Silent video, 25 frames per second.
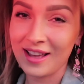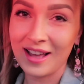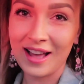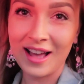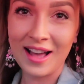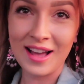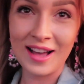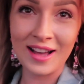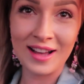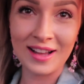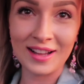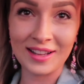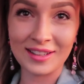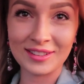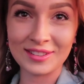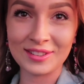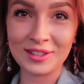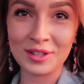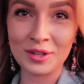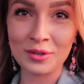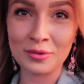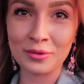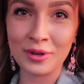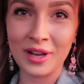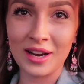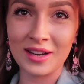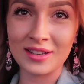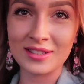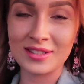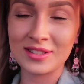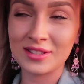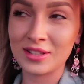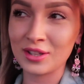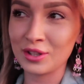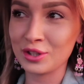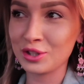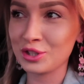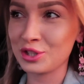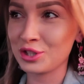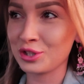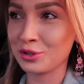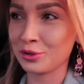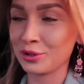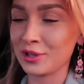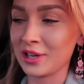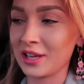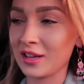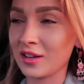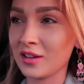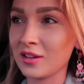and we are still
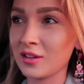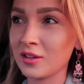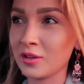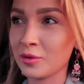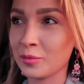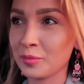shooting.